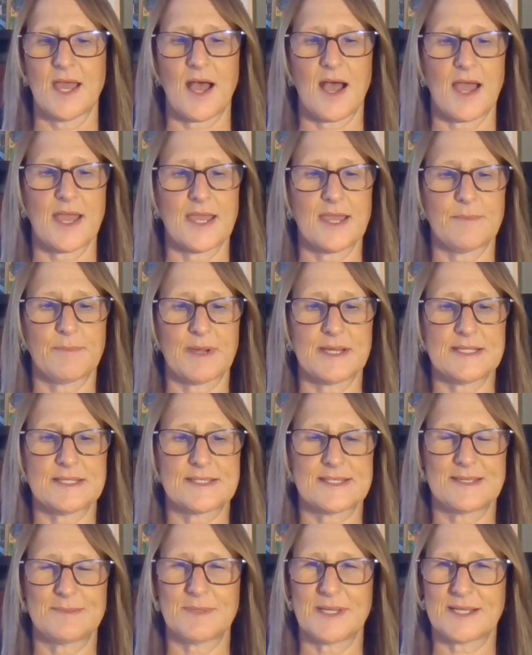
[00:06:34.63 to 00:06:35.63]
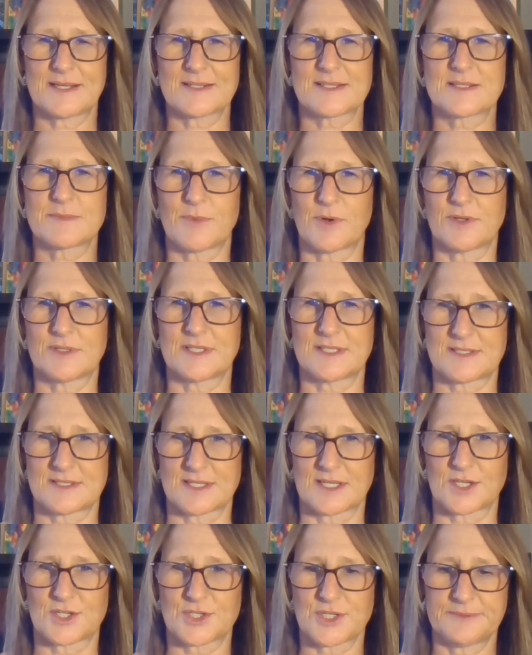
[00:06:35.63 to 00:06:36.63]
It might seem like a small
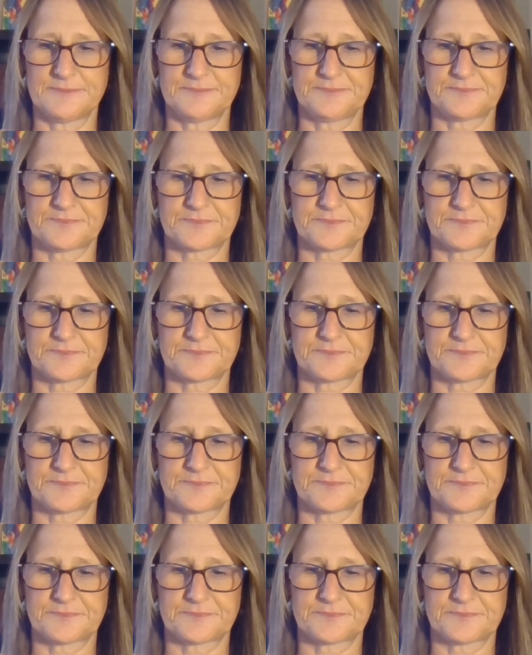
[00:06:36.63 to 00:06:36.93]
distinction.